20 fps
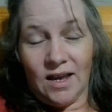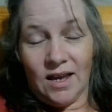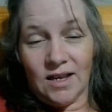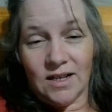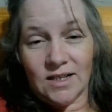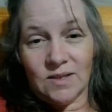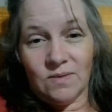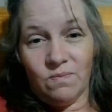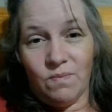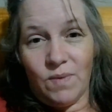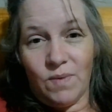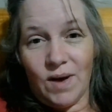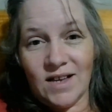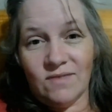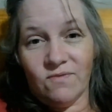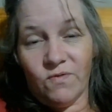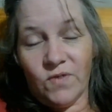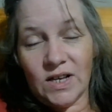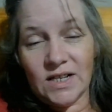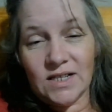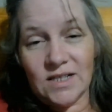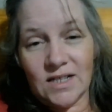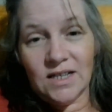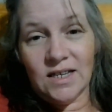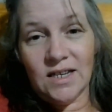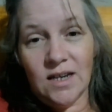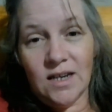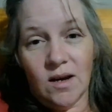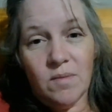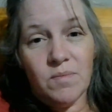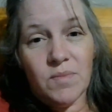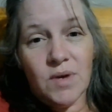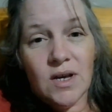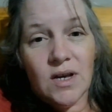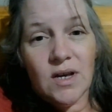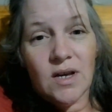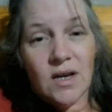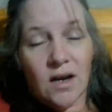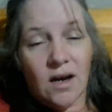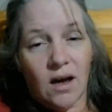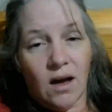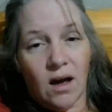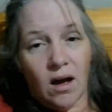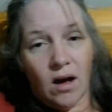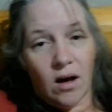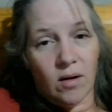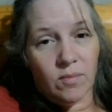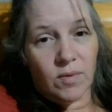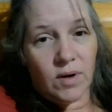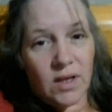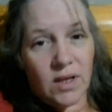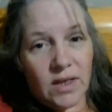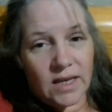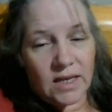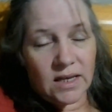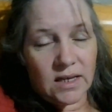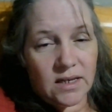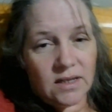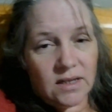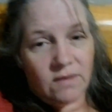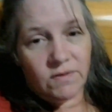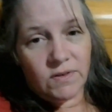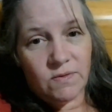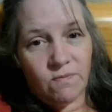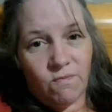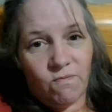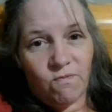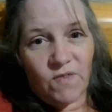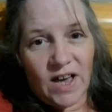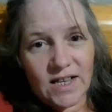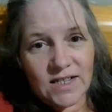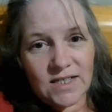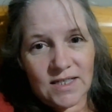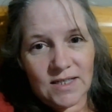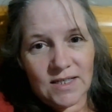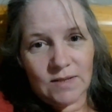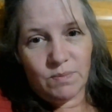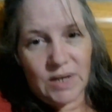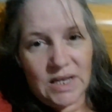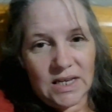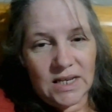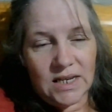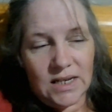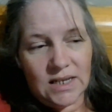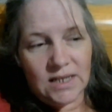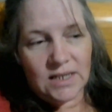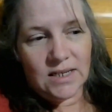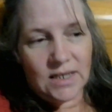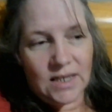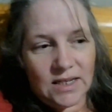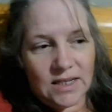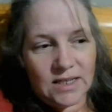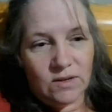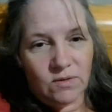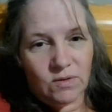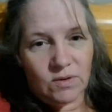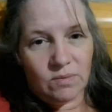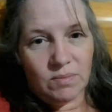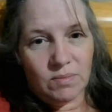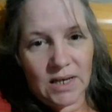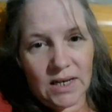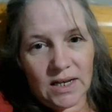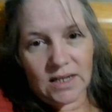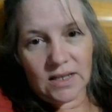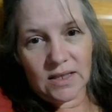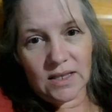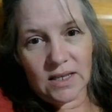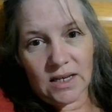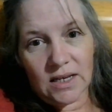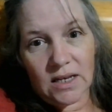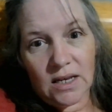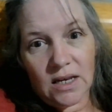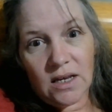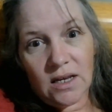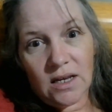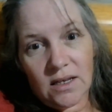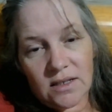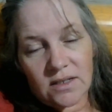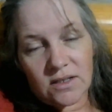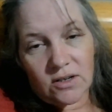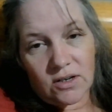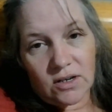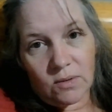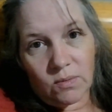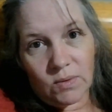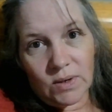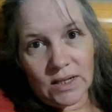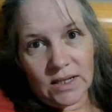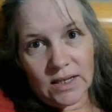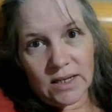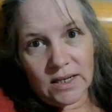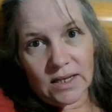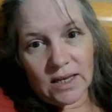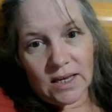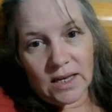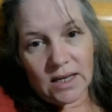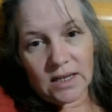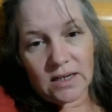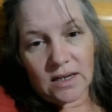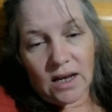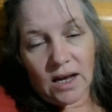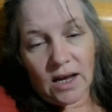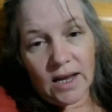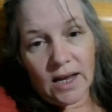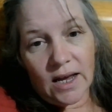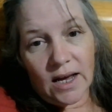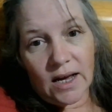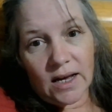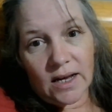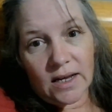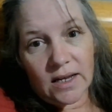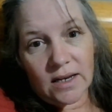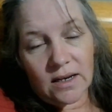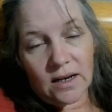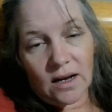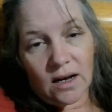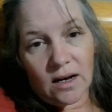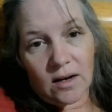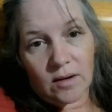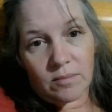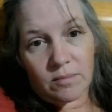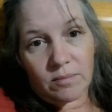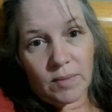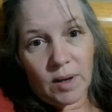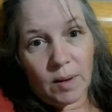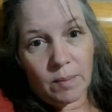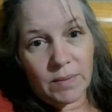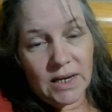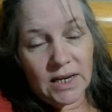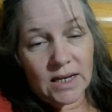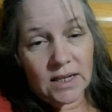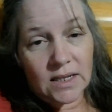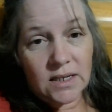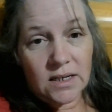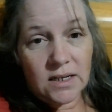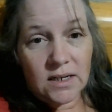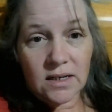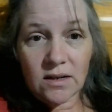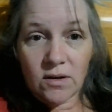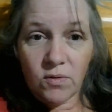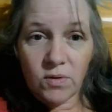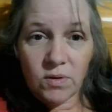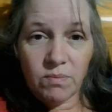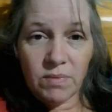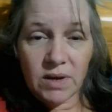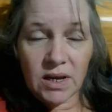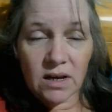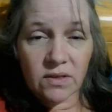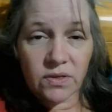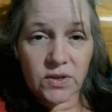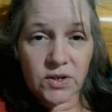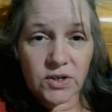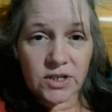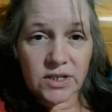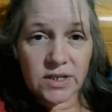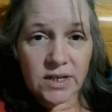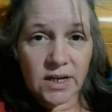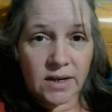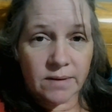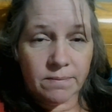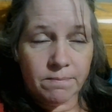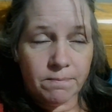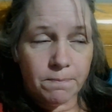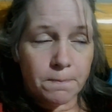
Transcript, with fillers: a fast cleanup, um, like a fast speed clean with me kind of thing. Sorry, wiggling again. I had um, a mini clean and heal with me on Thursday,